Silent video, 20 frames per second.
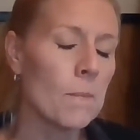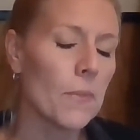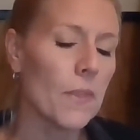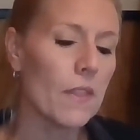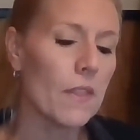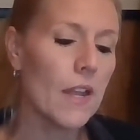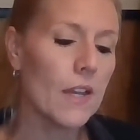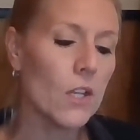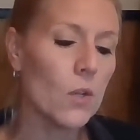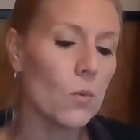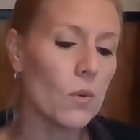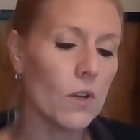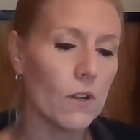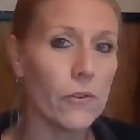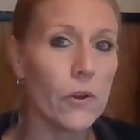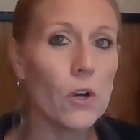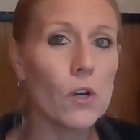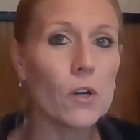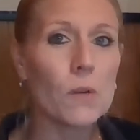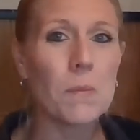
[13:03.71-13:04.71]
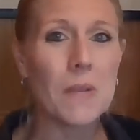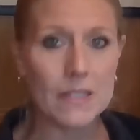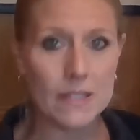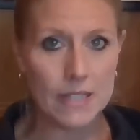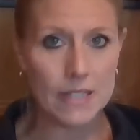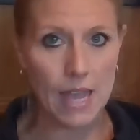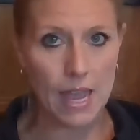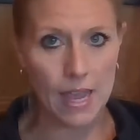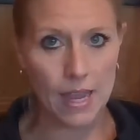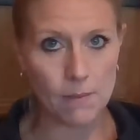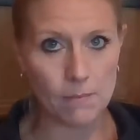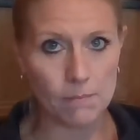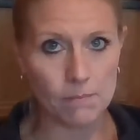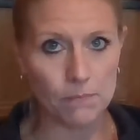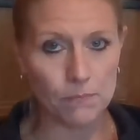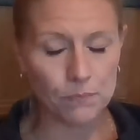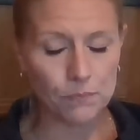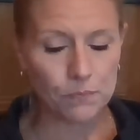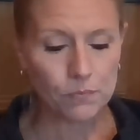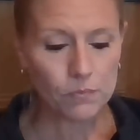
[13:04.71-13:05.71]
then you would have heard me say
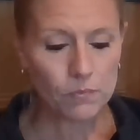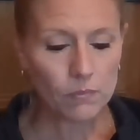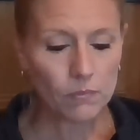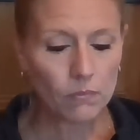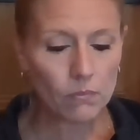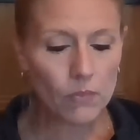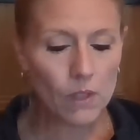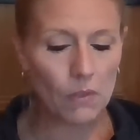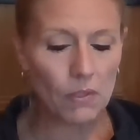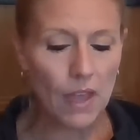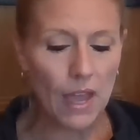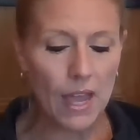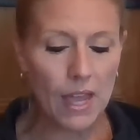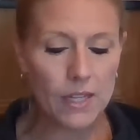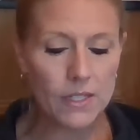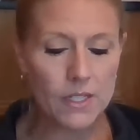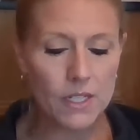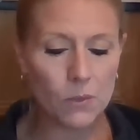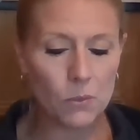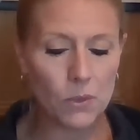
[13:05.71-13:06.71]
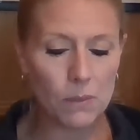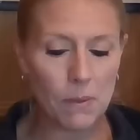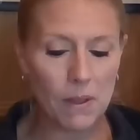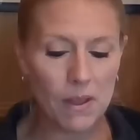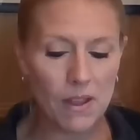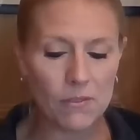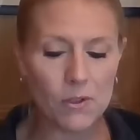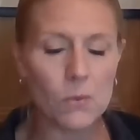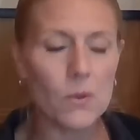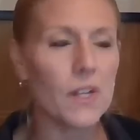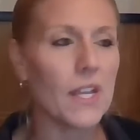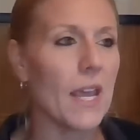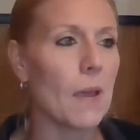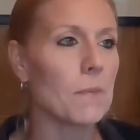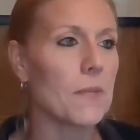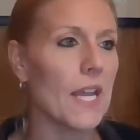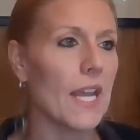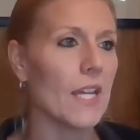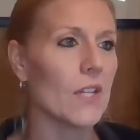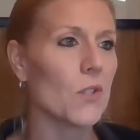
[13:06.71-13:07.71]
that when everyone
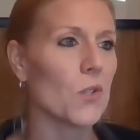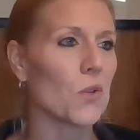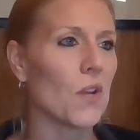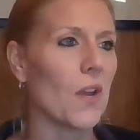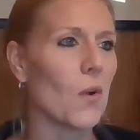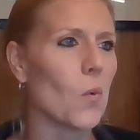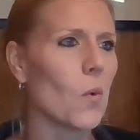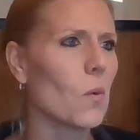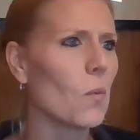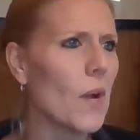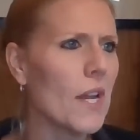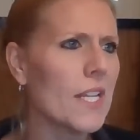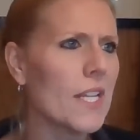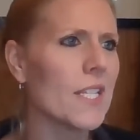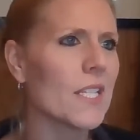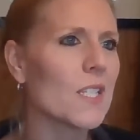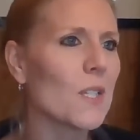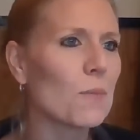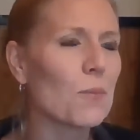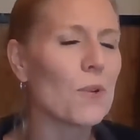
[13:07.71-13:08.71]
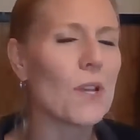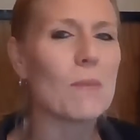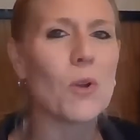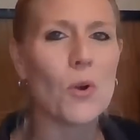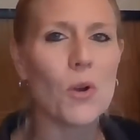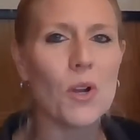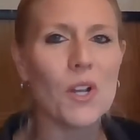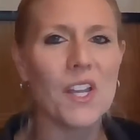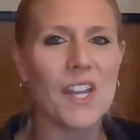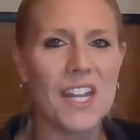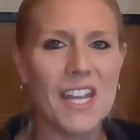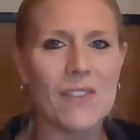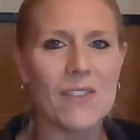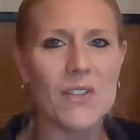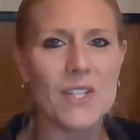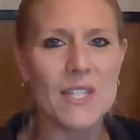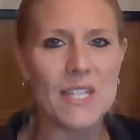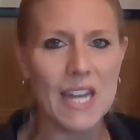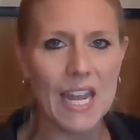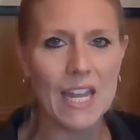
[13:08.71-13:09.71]
kept answering, well, when is the Supreme Court going to give
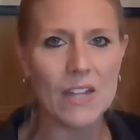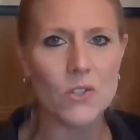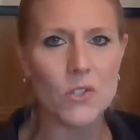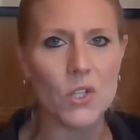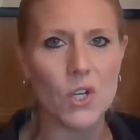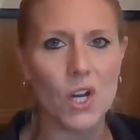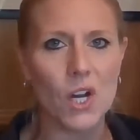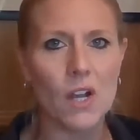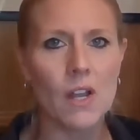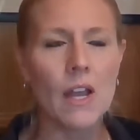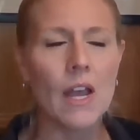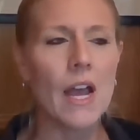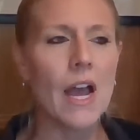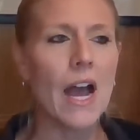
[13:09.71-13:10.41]
us an answer?